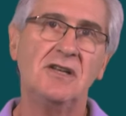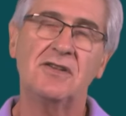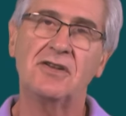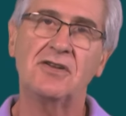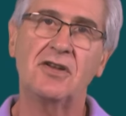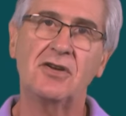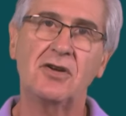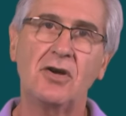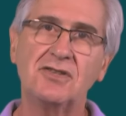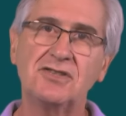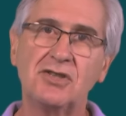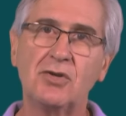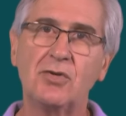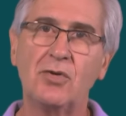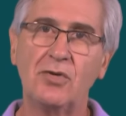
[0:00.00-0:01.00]
that goes
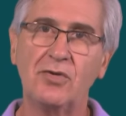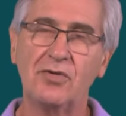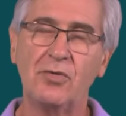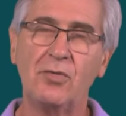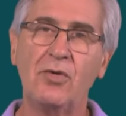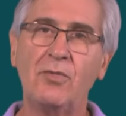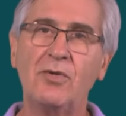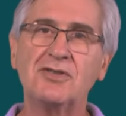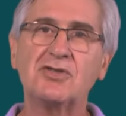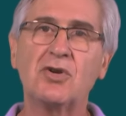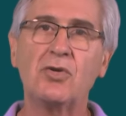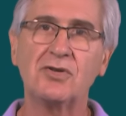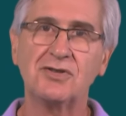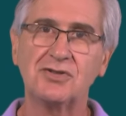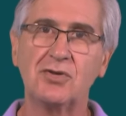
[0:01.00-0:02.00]
into almost
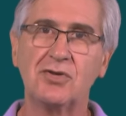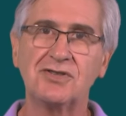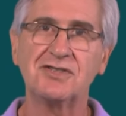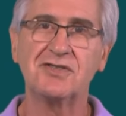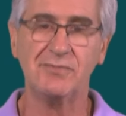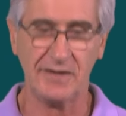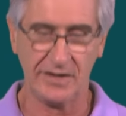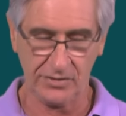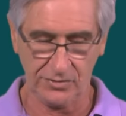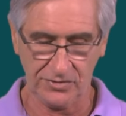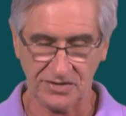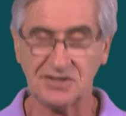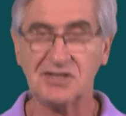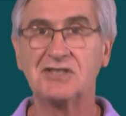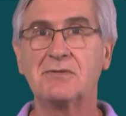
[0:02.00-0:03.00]
all sorts of medical
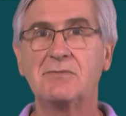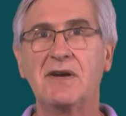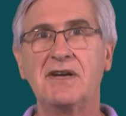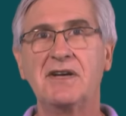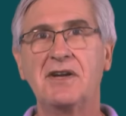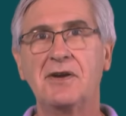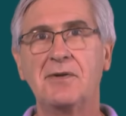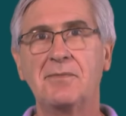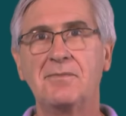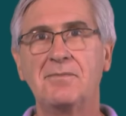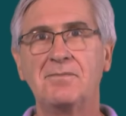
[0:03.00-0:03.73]
decision-making.